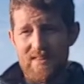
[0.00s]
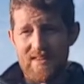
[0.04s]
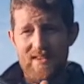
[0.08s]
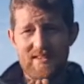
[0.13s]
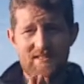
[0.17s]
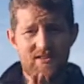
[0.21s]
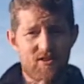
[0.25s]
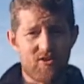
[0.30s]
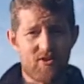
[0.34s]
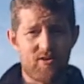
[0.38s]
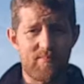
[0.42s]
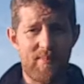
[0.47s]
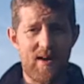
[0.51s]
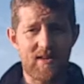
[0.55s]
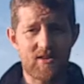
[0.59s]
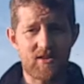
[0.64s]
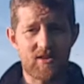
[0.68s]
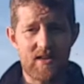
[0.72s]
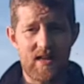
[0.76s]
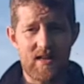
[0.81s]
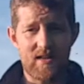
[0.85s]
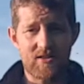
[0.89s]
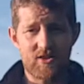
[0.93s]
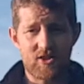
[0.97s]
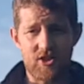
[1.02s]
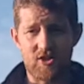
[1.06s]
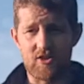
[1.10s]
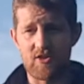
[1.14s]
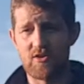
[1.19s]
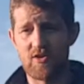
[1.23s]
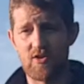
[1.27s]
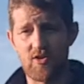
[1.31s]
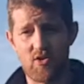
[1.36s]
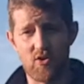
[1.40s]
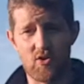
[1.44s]
Is it going to match last
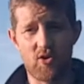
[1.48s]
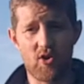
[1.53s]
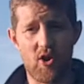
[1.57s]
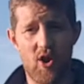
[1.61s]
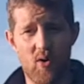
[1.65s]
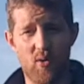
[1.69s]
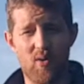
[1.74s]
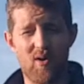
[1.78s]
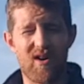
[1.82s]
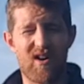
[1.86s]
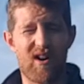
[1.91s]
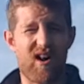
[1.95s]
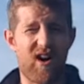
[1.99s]
year? No.